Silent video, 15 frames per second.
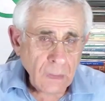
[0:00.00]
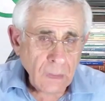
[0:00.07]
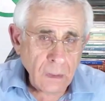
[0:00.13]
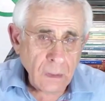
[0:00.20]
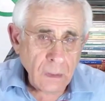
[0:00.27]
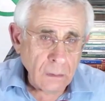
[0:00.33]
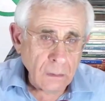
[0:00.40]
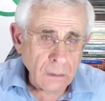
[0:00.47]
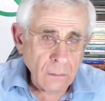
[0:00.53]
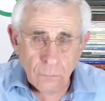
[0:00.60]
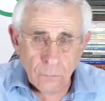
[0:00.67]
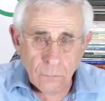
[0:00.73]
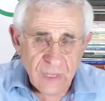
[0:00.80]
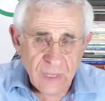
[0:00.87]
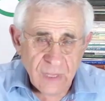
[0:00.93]
without
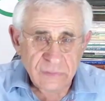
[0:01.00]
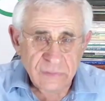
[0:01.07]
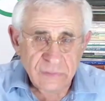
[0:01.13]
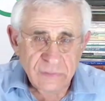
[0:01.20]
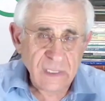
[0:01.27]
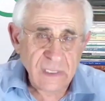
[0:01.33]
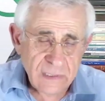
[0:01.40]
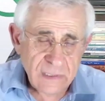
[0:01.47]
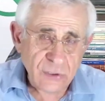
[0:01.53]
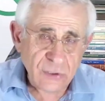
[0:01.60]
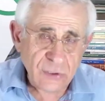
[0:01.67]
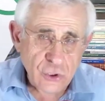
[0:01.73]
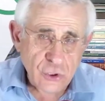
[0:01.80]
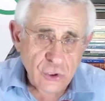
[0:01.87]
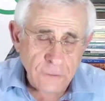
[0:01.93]
any restriction,
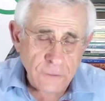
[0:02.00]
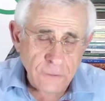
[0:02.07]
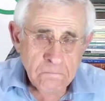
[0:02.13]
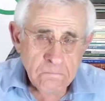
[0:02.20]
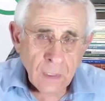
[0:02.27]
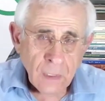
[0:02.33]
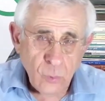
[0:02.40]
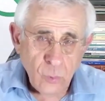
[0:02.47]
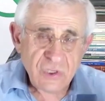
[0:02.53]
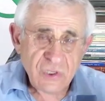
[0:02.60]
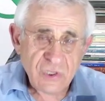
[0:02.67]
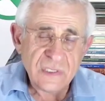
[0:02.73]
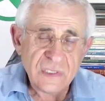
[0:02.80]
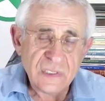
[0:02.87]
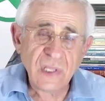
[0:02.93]
which states